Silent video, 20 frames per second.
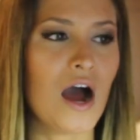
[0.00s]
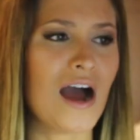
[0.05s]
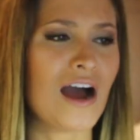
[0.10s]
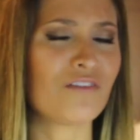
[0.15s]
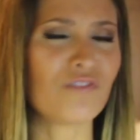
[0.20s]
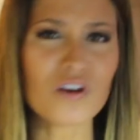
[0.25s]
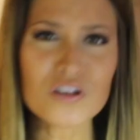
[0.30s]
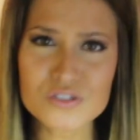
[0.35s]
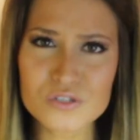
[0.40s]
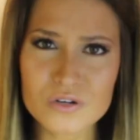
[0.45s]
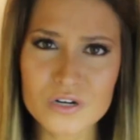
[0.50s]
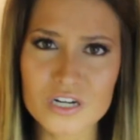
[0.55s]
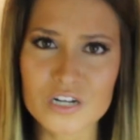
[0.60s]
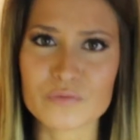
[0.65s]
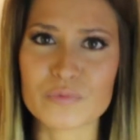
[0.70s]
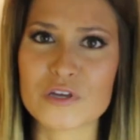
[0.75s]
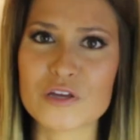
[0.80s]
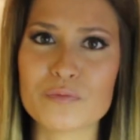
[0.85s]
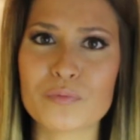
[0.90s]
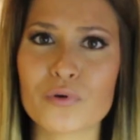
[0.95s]
I've also heard
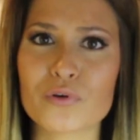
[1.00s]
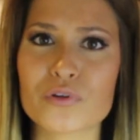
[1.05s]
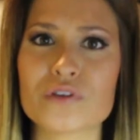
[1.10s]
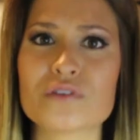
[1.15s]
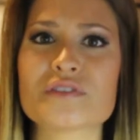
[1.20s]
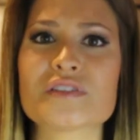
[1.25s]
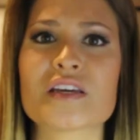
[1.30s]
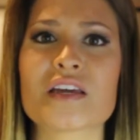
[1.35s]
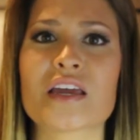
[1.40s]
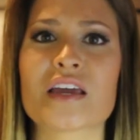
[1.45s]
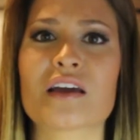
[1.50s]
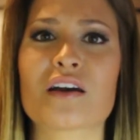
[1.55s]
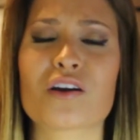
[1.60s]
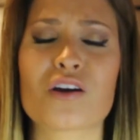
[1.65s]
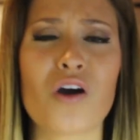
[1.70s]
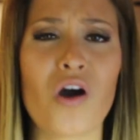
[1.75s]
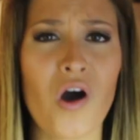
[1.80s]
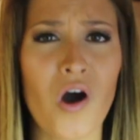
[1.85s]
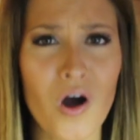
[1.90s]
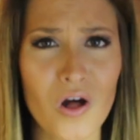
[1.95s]
of people using
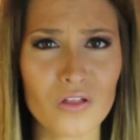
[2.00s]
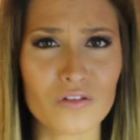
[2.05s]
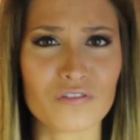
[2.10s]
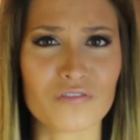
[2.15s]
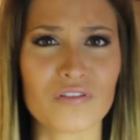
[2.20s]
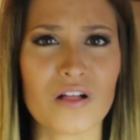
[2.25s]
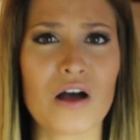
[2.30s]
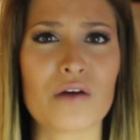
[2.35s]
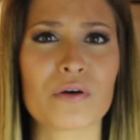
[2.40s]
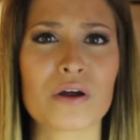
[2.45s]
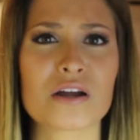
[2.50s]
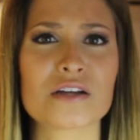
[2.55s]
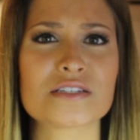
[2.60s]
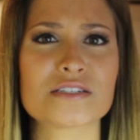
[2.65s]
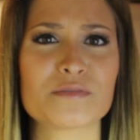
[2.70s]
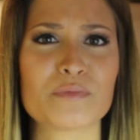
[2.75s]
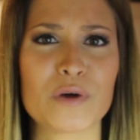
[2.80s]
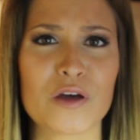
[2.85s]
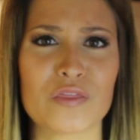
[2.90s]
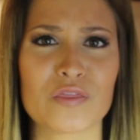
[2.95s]
cauliflower
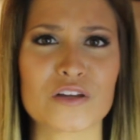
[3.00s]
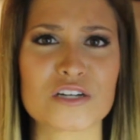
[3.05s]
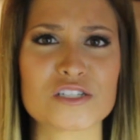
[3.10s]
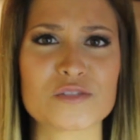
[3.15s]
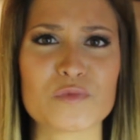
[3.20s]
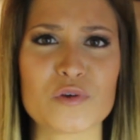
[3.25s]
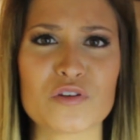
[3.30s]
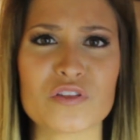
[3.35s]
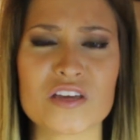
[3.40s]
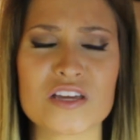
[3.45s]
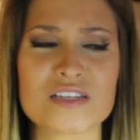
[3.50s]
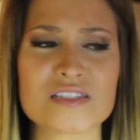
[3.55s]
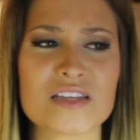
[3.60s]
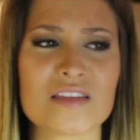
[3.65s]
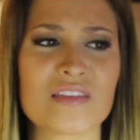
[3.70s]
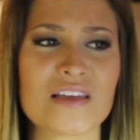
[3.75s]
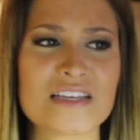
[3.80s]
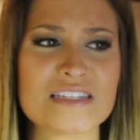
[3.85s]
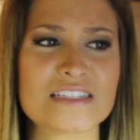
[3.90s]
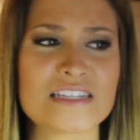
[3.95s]
to put in their smoothies,
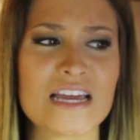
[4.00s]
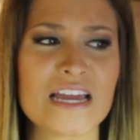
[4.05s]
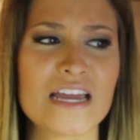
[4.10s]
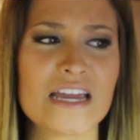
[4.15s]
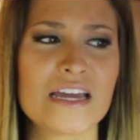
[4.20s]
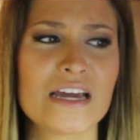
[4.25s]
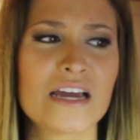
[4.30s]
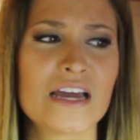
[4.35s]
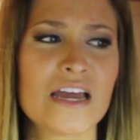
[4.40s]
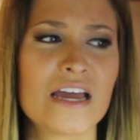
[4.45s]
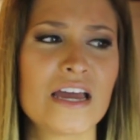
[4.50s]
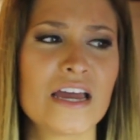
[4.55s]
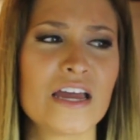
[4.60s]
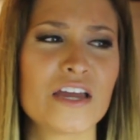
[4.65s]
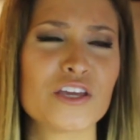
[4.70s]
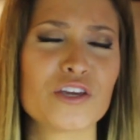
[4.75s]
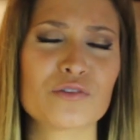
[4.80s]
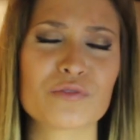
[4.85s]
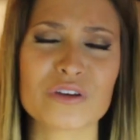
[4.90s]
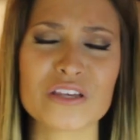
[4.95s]
and they say
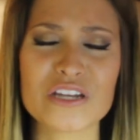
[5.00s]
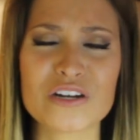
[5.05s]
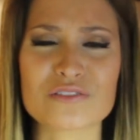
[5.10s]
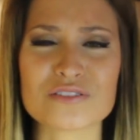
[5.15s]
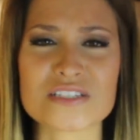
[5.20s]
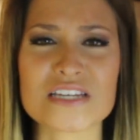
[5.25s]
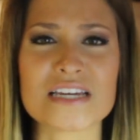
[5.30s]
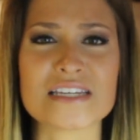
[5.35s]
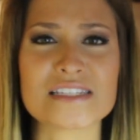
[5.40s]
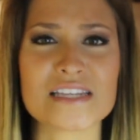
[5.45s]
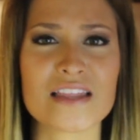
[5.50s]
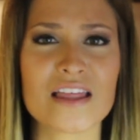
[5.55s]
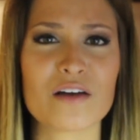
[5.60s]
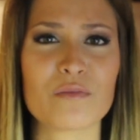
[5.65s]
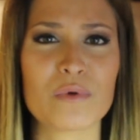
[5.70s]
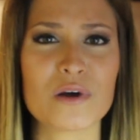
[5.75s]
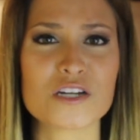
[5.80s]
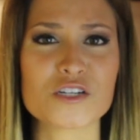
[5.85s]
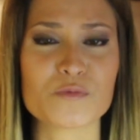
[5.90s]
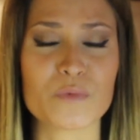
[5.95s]
you really don't taste it
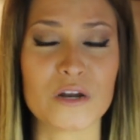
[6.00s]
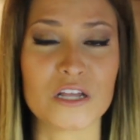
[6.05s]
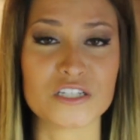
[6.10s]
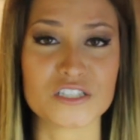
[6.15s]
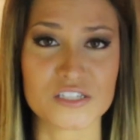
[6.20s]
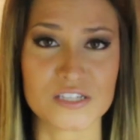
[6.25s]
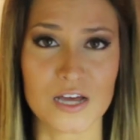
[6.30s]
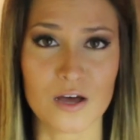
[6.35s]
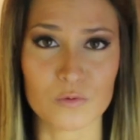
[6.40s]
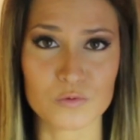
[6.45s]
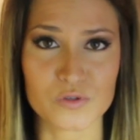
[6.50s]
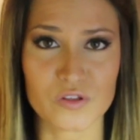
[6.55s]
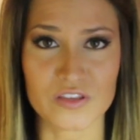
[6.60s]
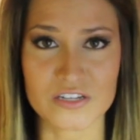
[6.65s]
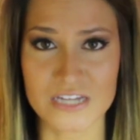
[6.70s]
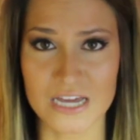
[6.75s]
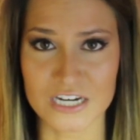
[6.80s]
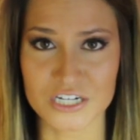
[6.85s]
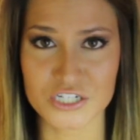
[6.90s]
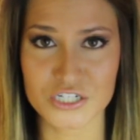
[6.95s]
that much, but it just helps with
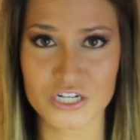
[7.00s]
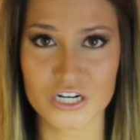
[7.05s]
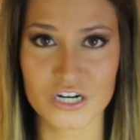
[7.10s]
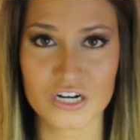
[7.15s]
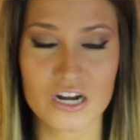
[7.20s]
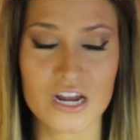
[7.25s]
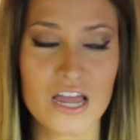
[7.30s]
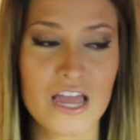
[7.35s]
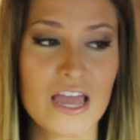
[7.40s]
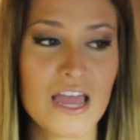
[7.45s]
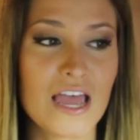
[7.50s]
the texture.